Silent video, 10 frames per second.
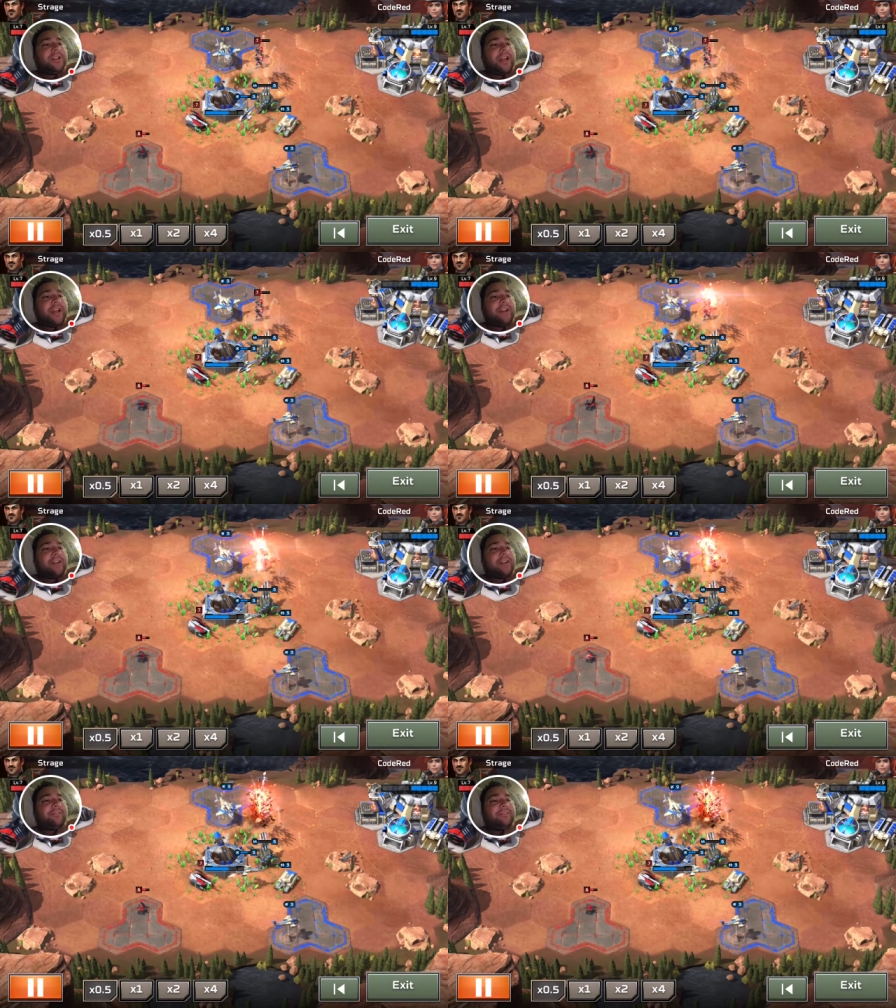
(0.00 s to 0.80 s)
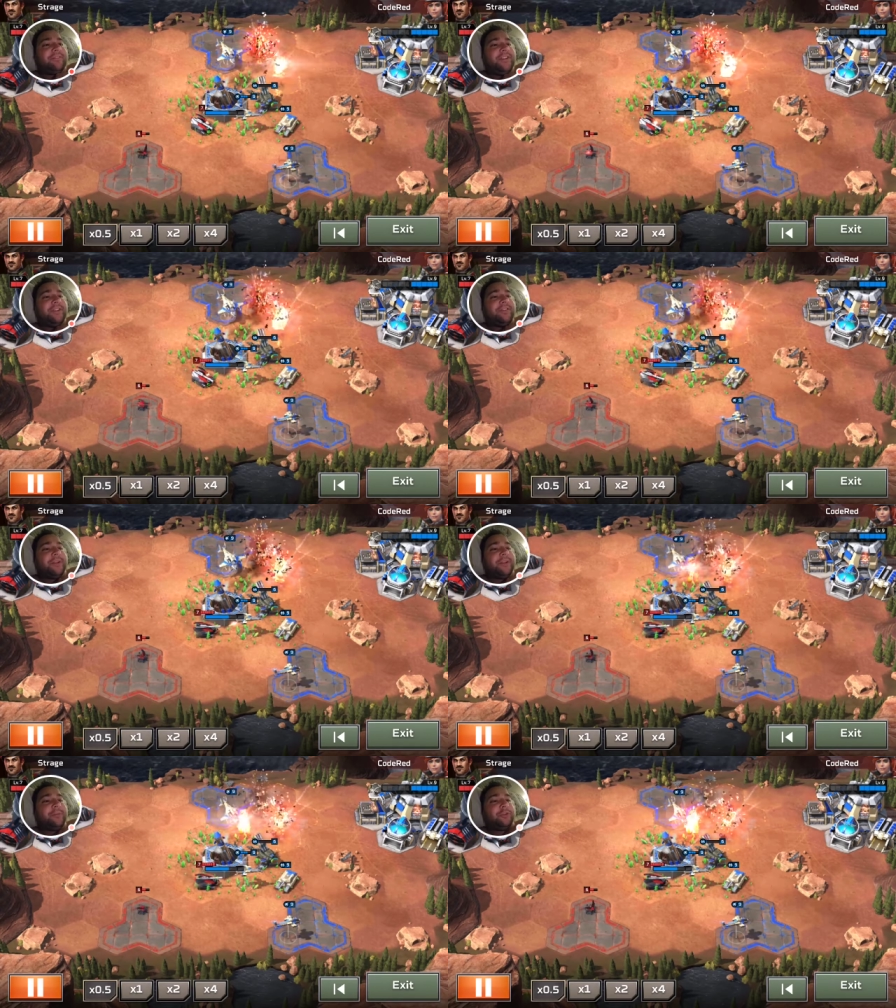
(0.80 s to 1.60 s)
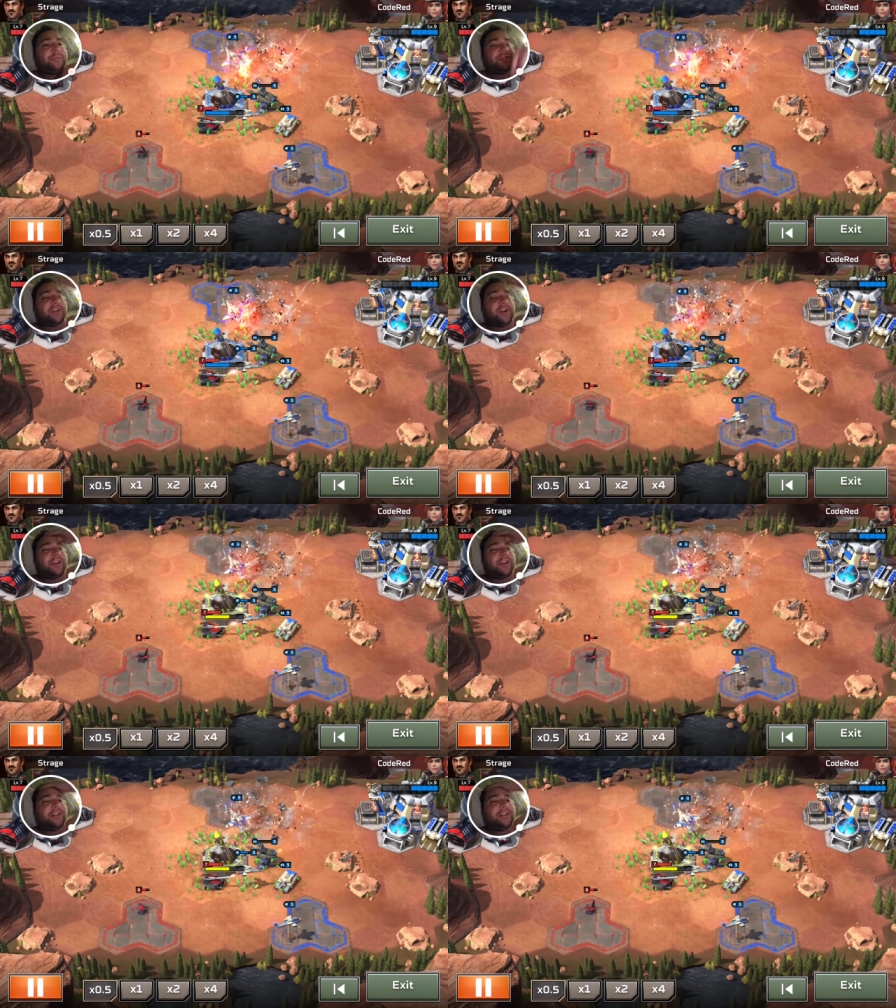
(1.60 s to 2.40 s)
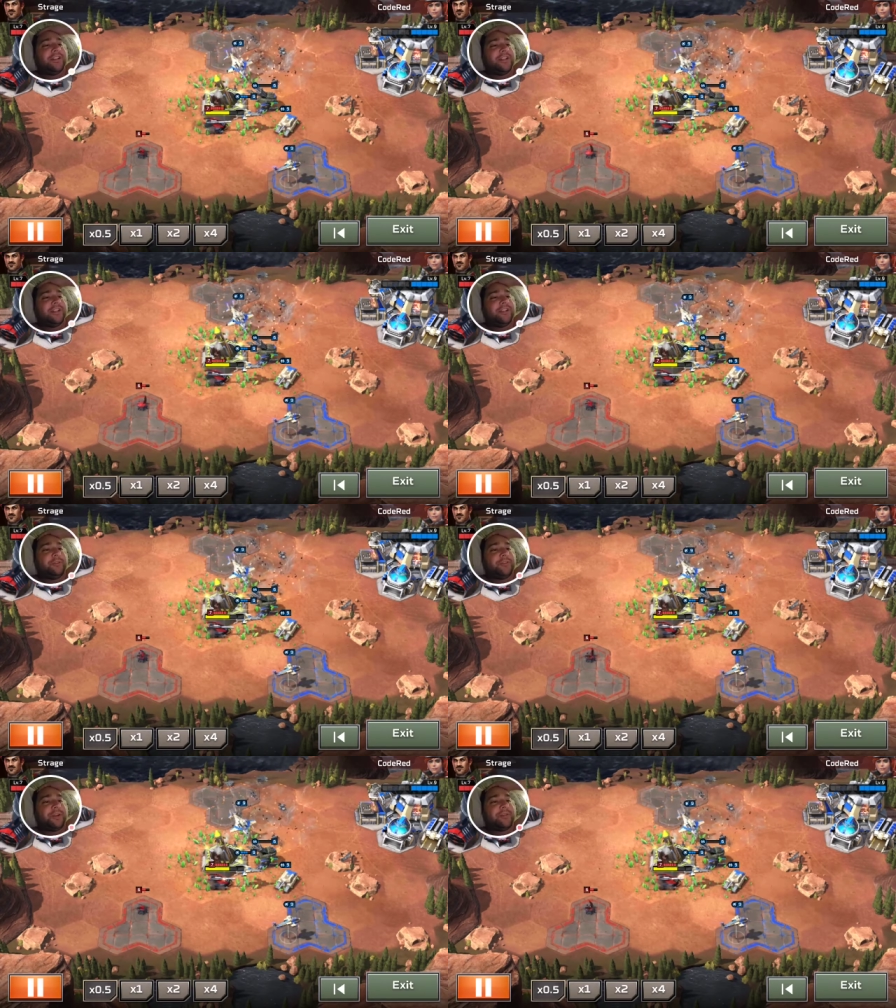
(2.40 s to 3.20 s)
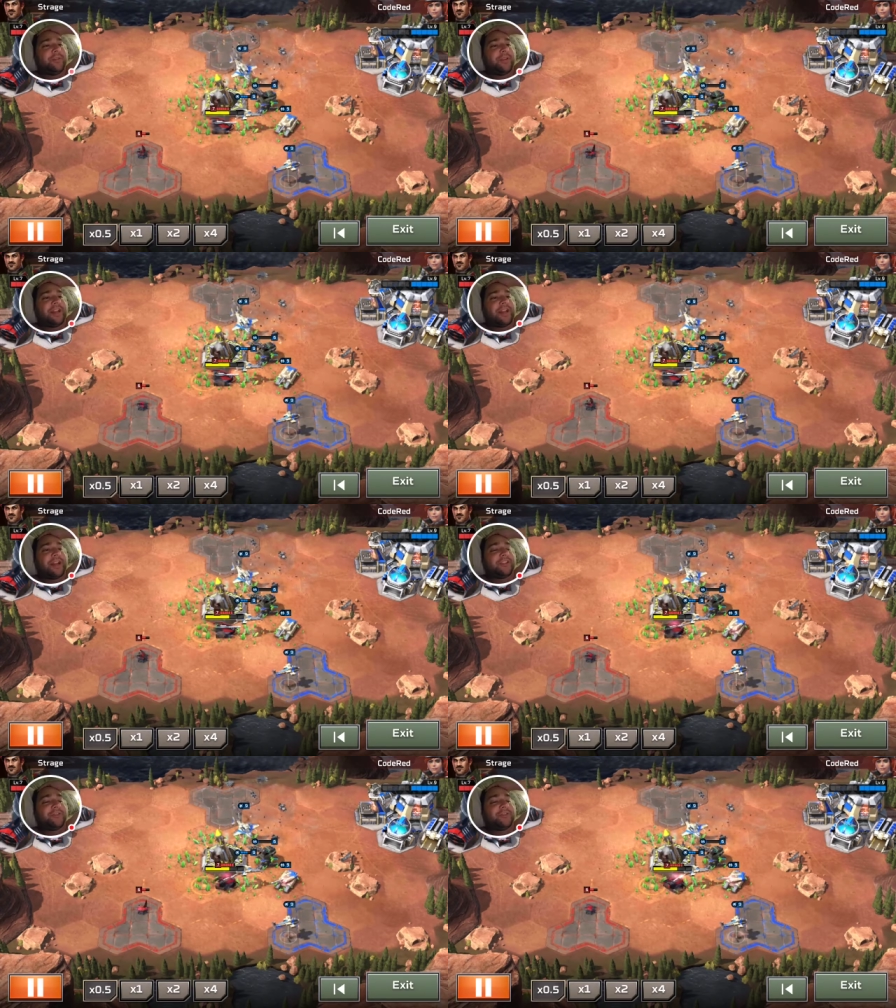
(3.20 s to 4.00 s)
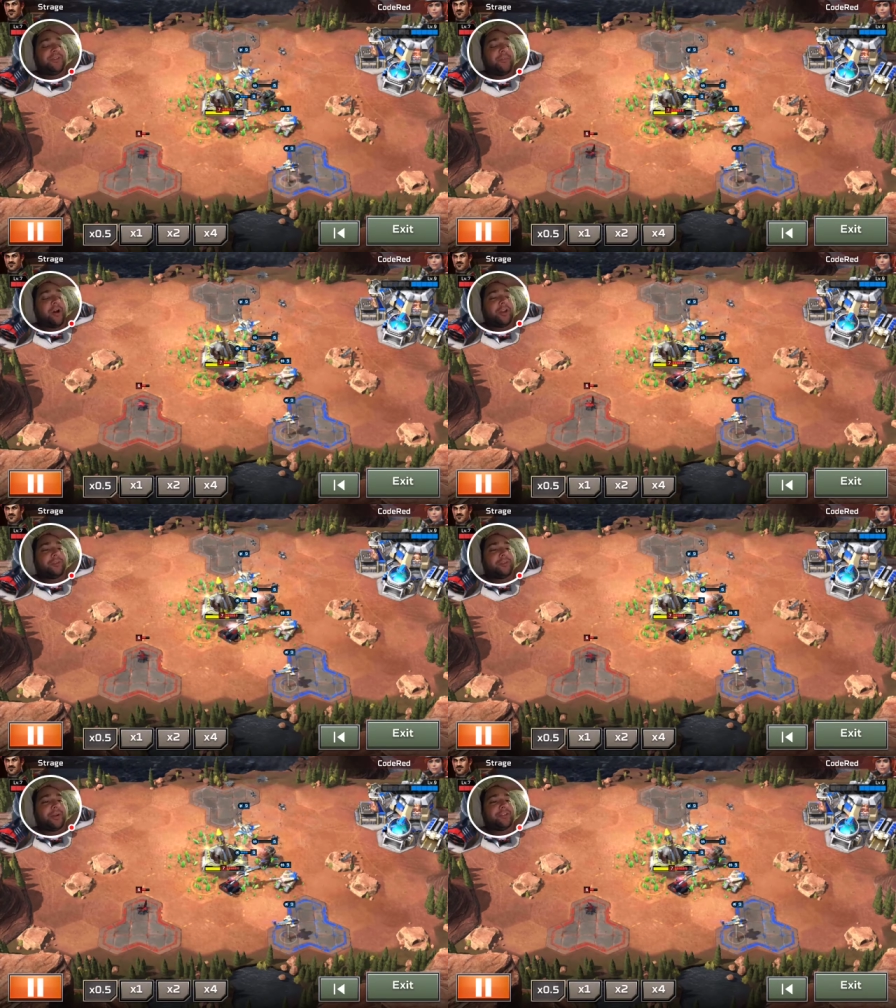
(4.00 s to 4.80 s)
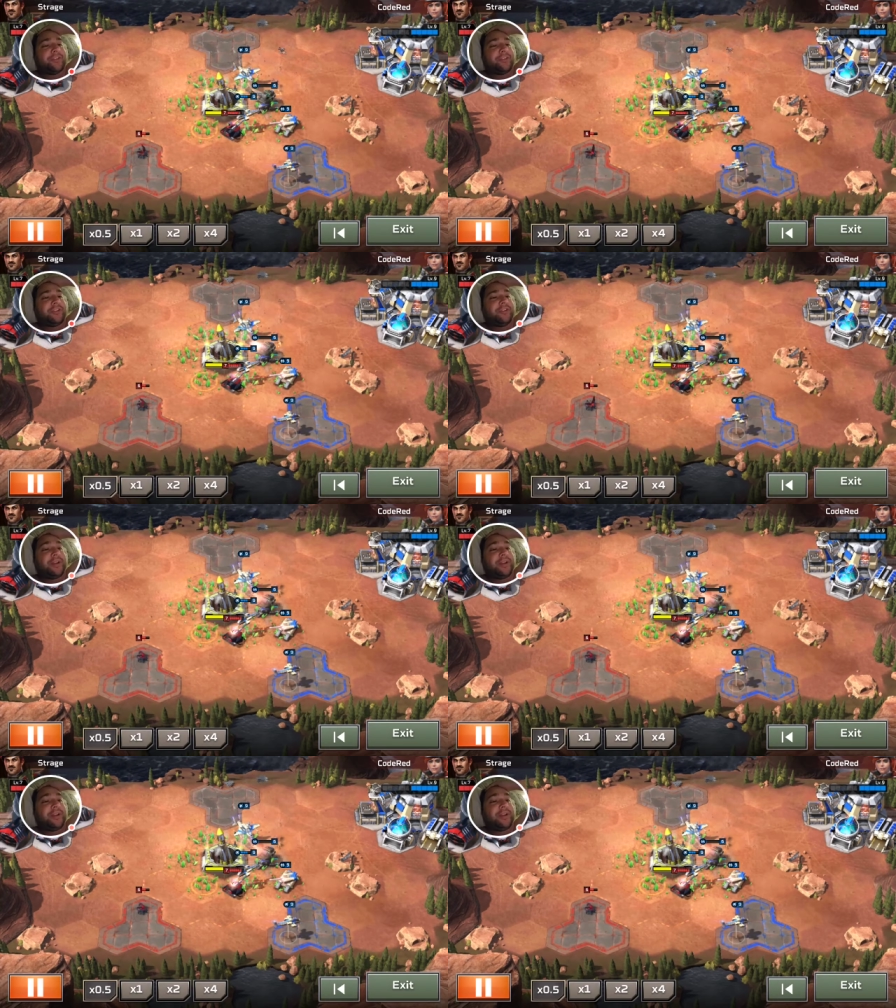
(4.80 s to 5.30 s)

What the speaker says: And I've got, flame troops trying to do something, but they got just demolished by his artillery.